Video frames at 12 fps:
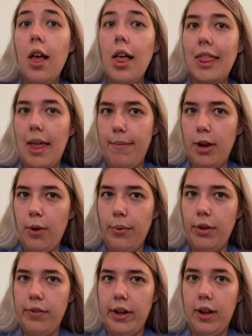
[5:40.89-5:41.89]
Let me know what
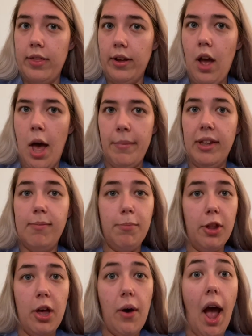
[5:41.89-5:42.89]
you think in the comments
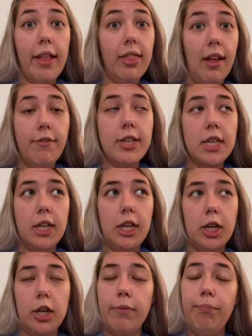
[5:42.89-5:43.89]
below. I'd love to
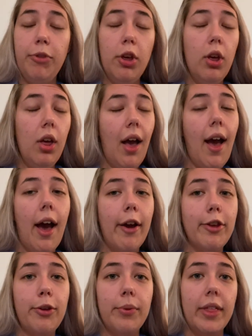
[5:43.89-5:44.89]
hear how
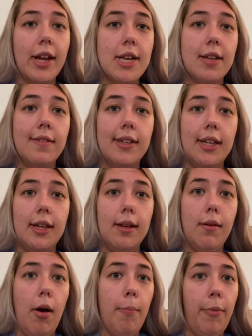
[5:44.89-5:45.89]
you would like to see
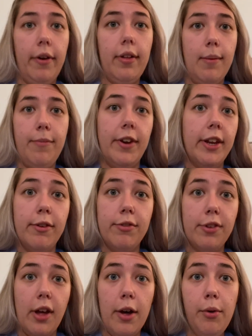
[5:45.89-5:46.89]
book club videos
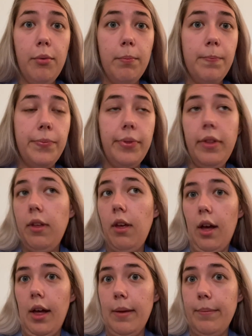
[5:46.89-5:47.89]
go.
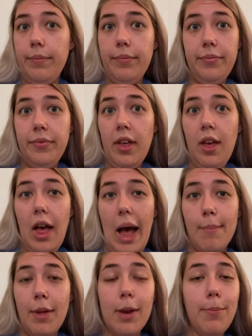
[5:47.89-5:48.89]
I'm
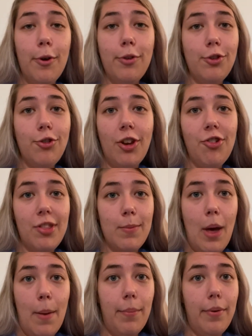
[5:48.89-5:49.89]
not opposed to changing them
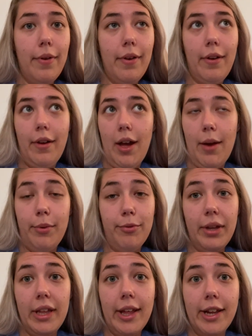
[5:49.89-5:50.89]
up. I would
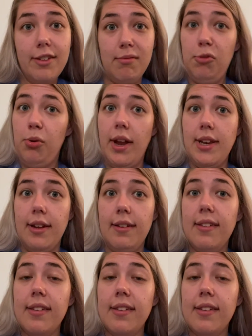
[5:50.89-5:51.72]
really like some new ideas.